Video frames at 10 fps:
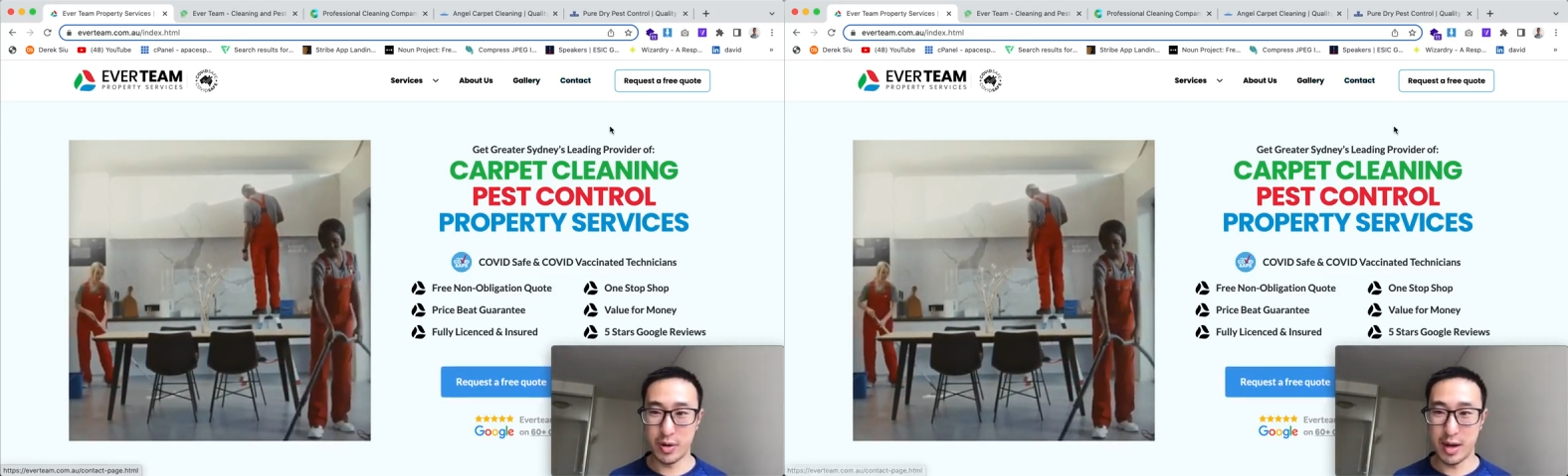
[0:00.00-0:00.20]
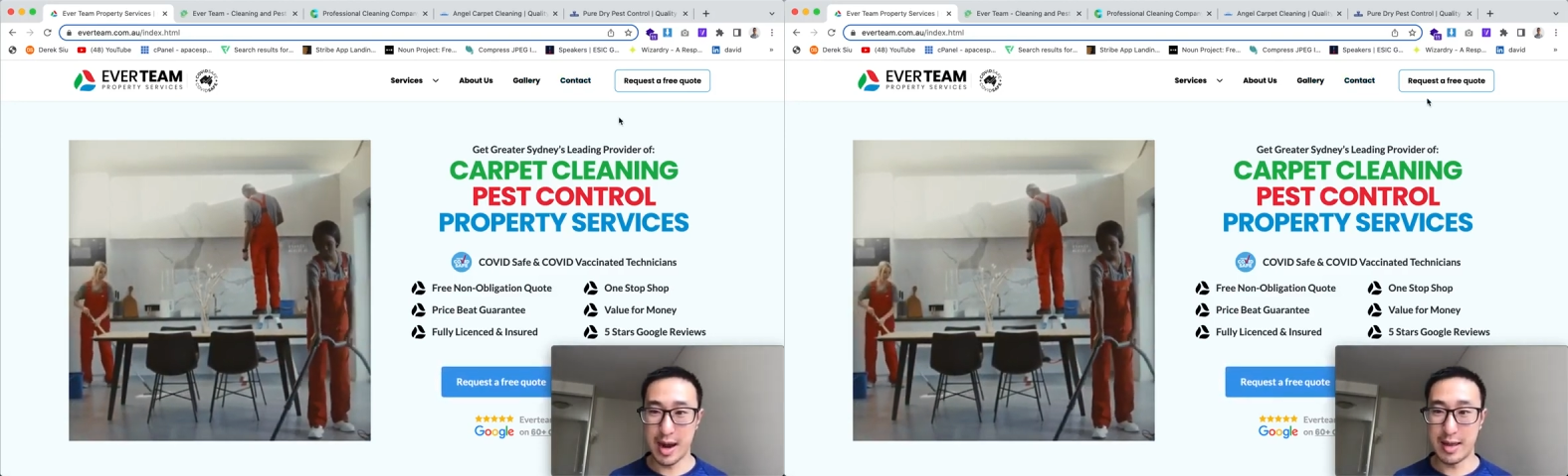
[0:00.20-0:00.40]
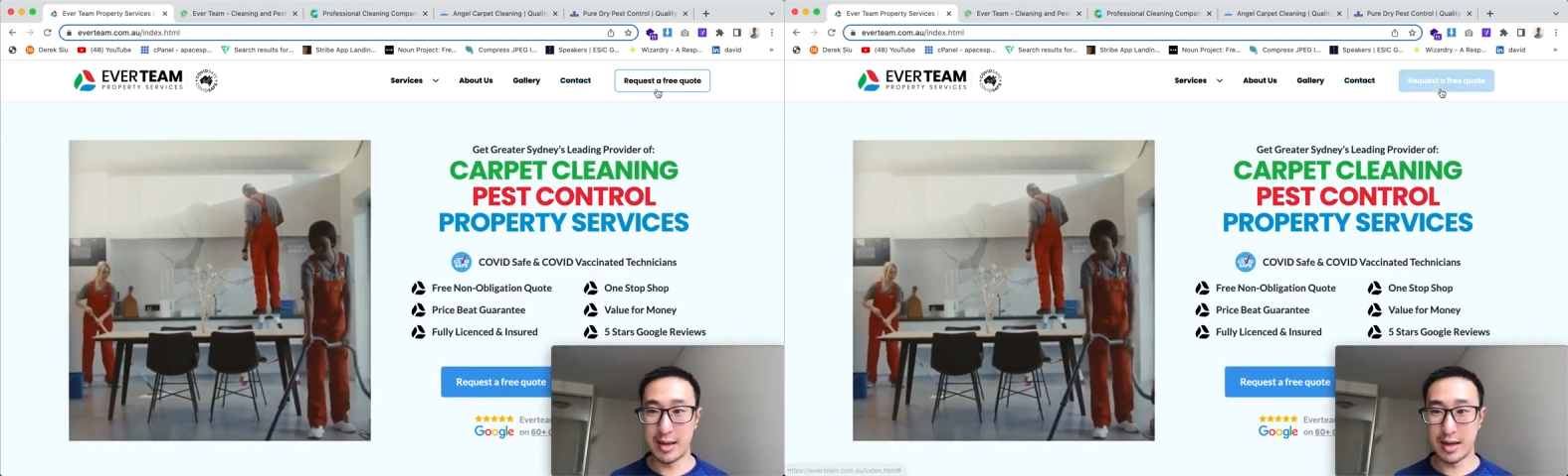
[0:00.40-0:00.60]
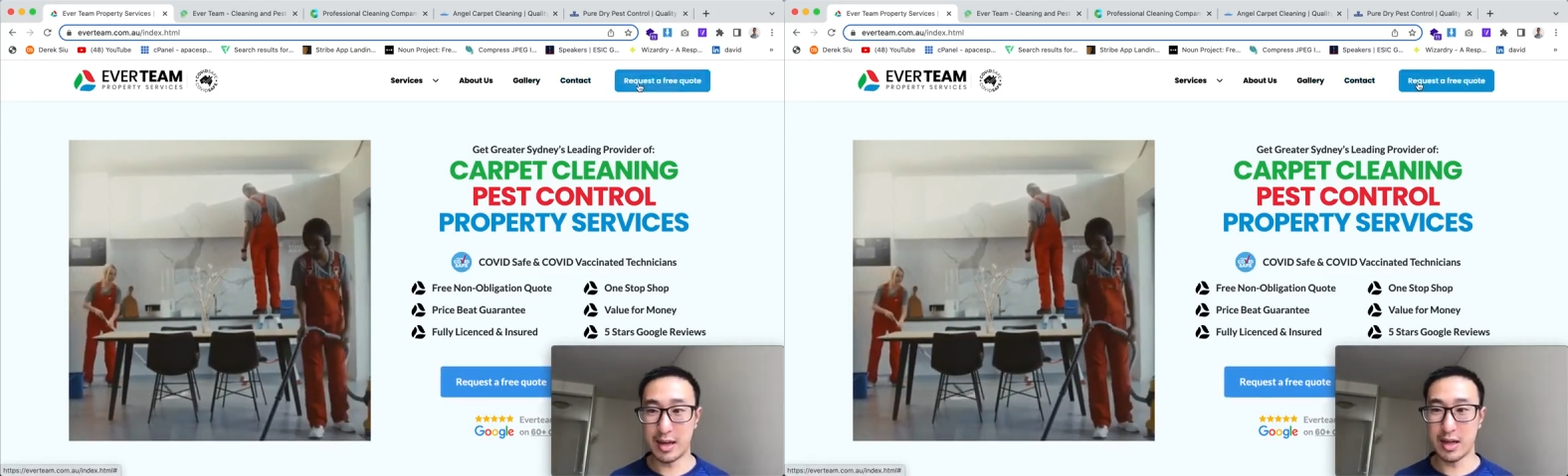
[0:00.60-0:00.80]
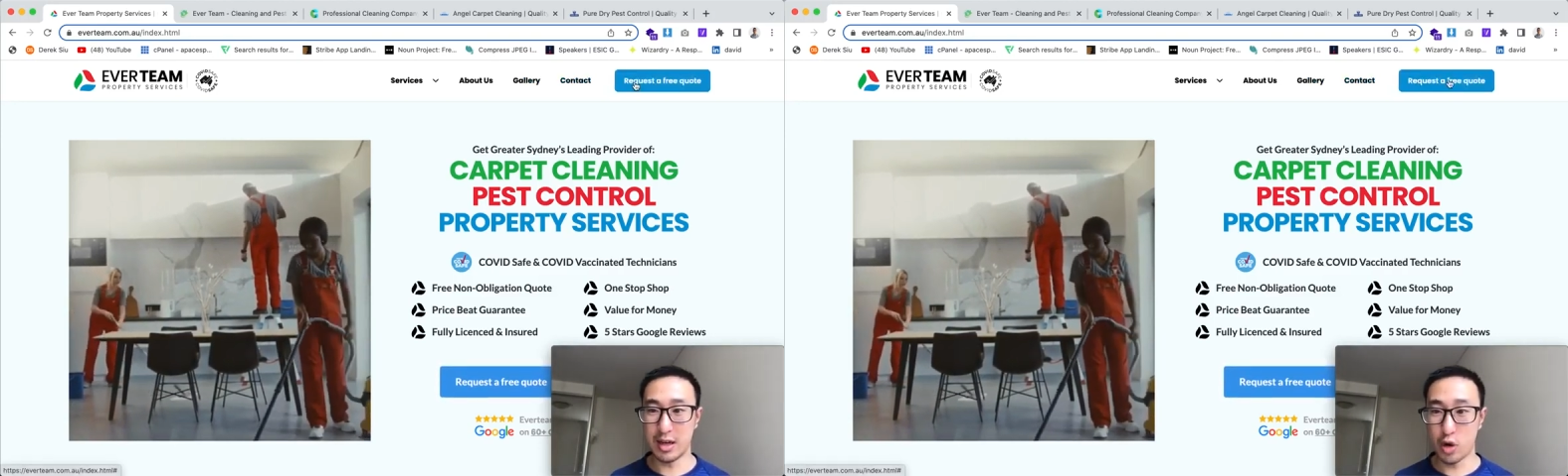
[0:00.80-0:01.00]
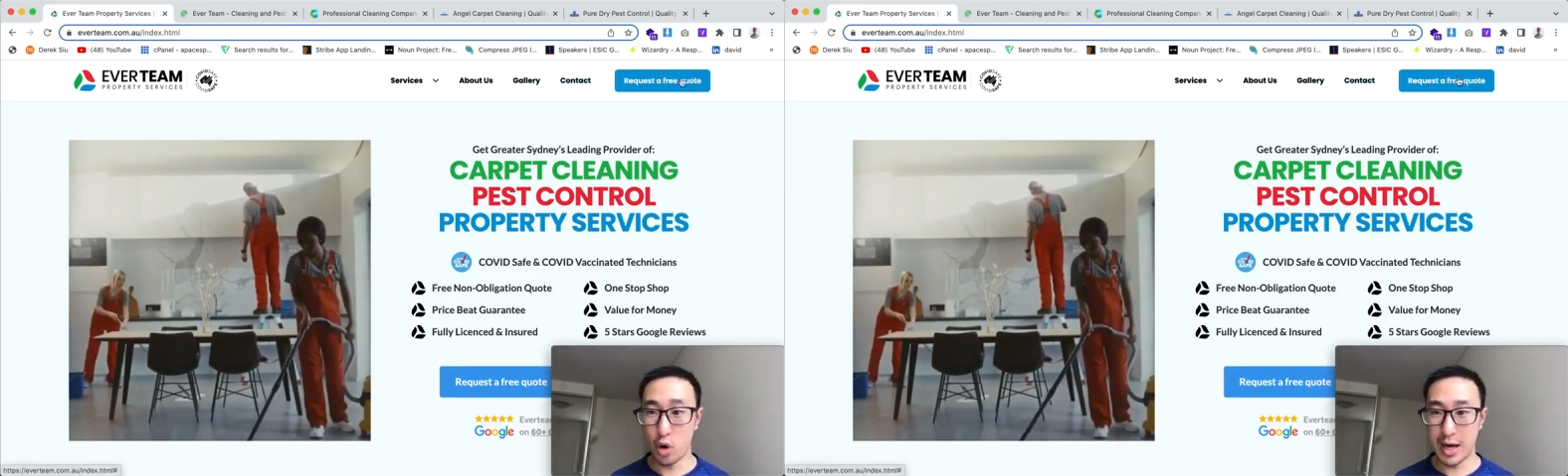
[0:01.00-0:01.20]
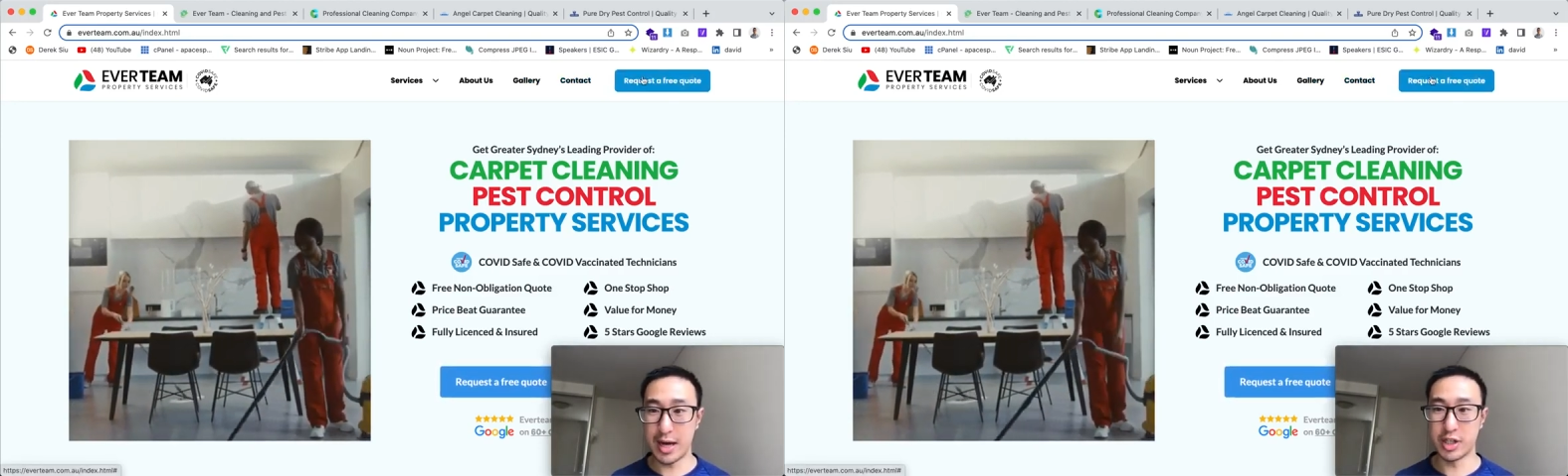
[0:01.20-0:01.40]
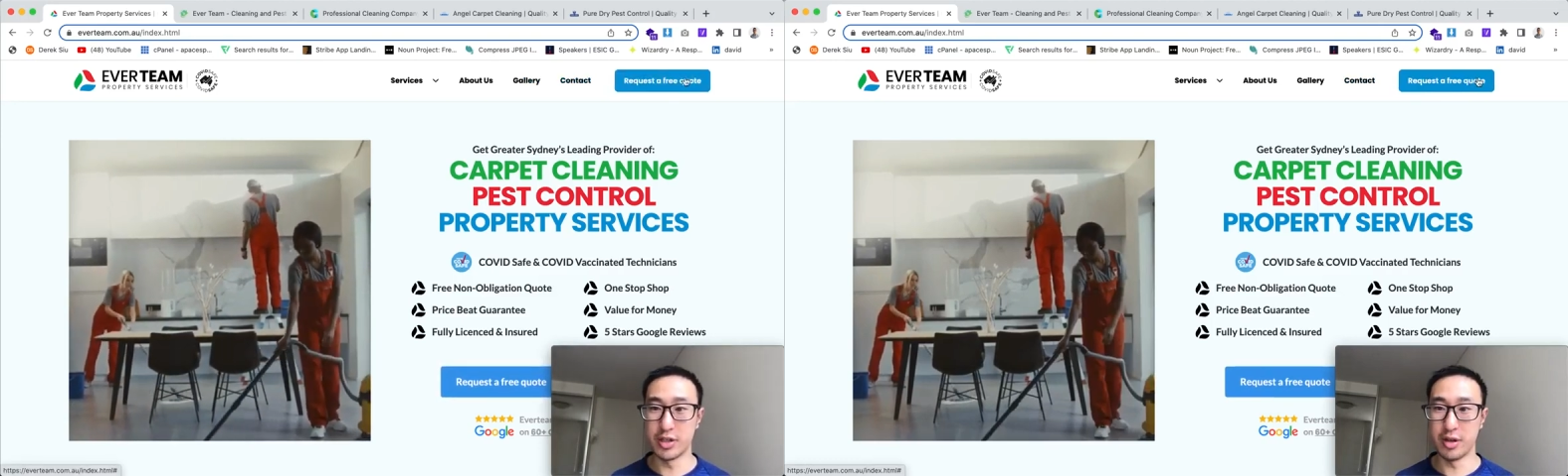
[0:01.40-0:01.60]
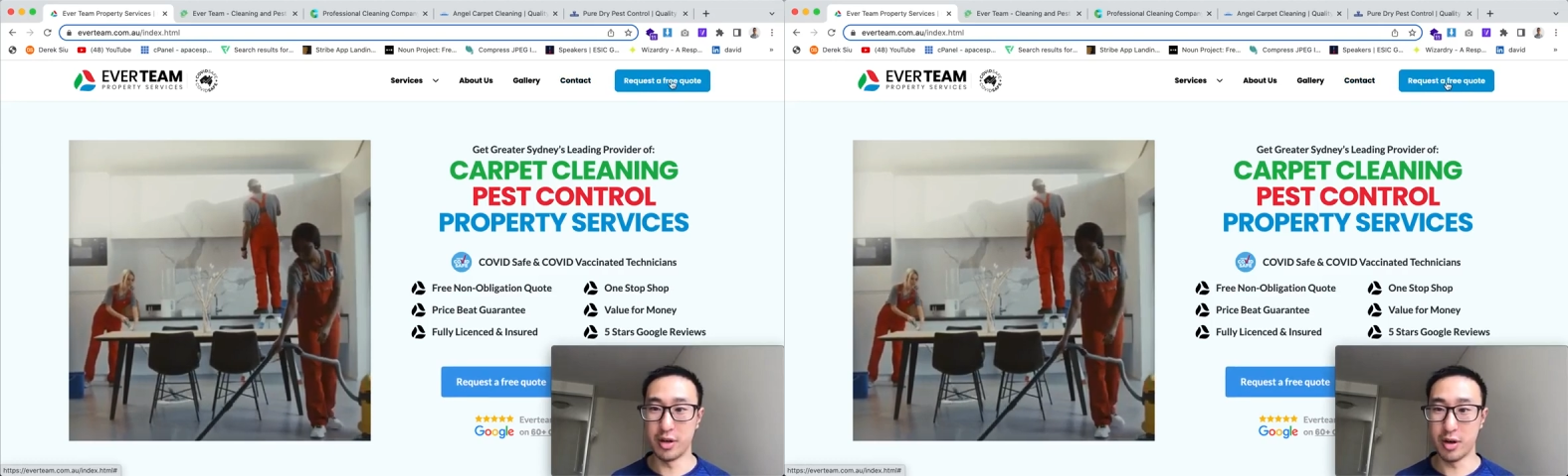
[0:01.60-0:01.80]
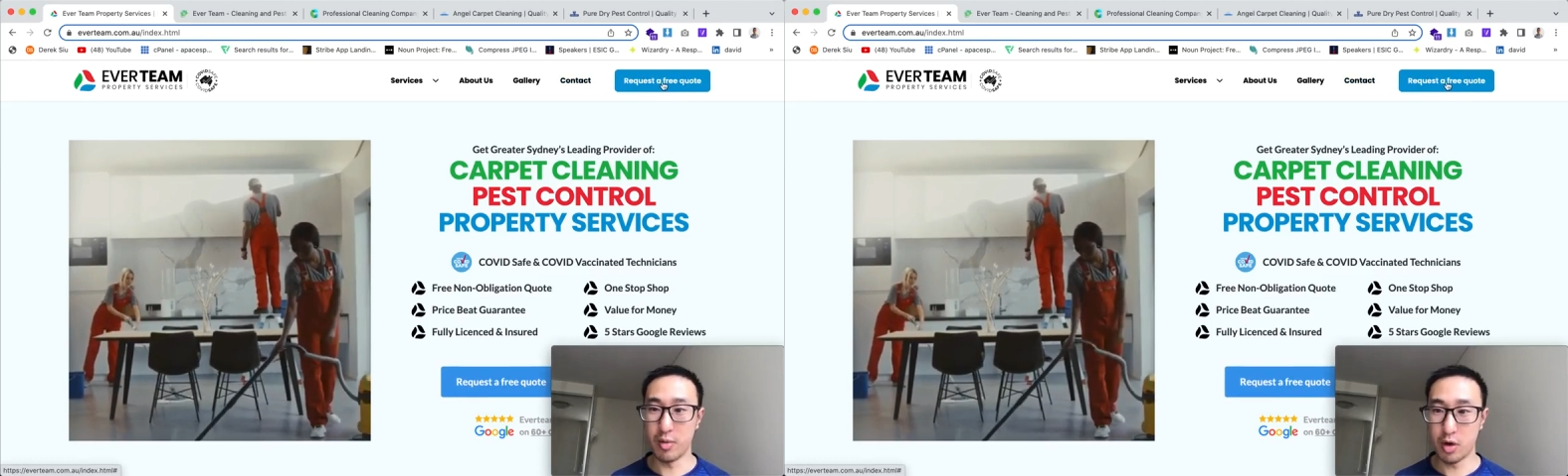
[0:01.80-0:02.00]
and then like a call to action, you
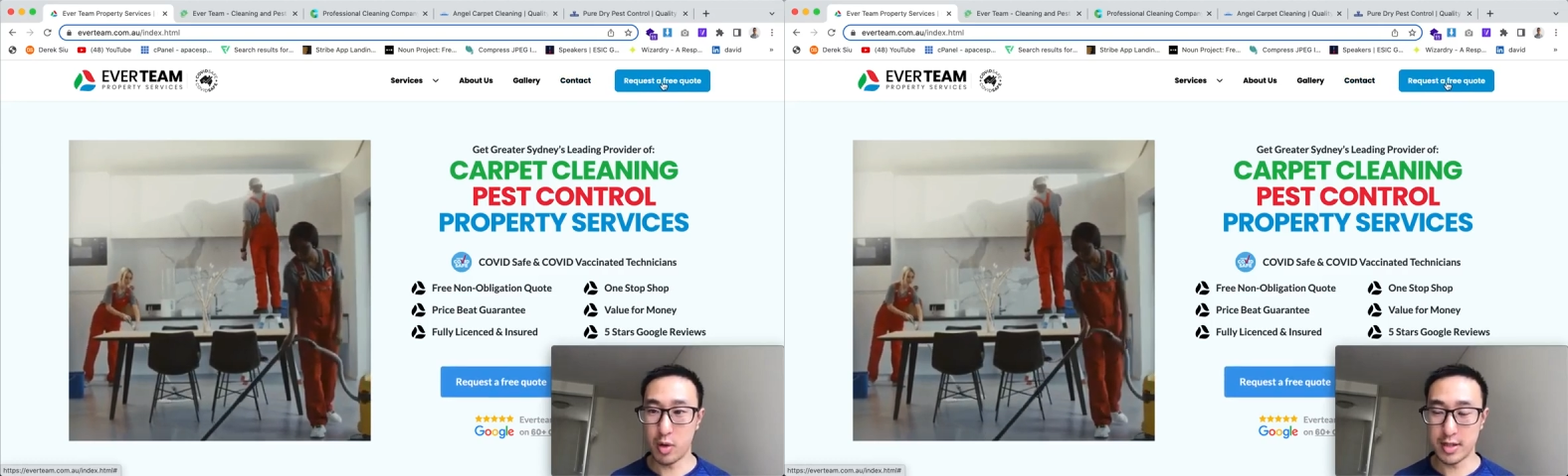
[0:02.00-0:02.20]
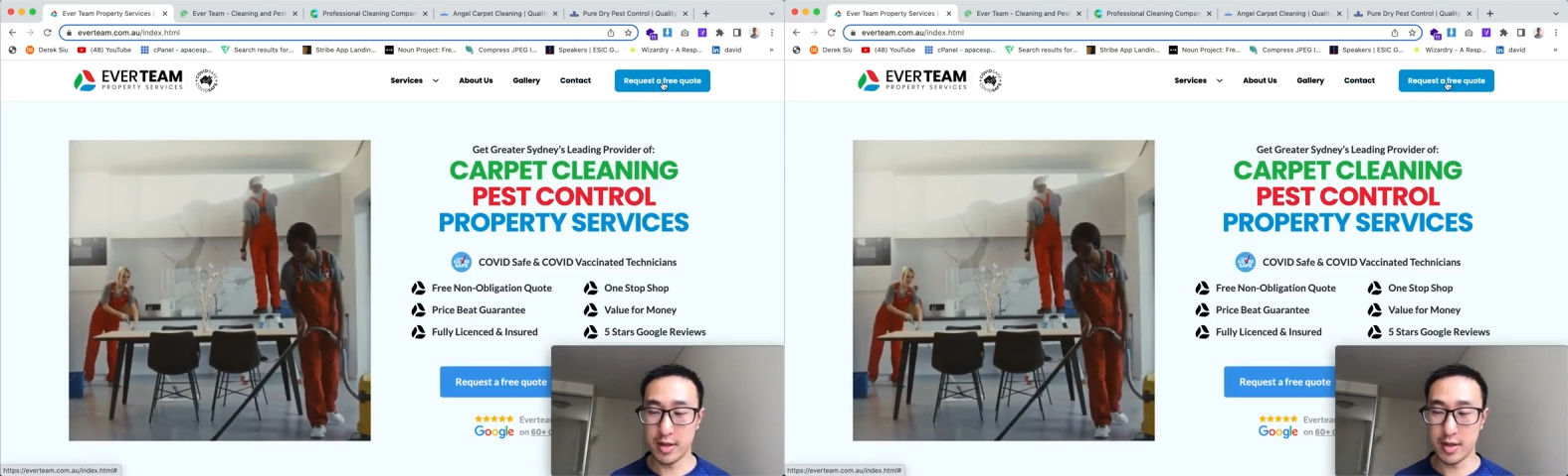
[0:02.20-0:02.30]
know, request a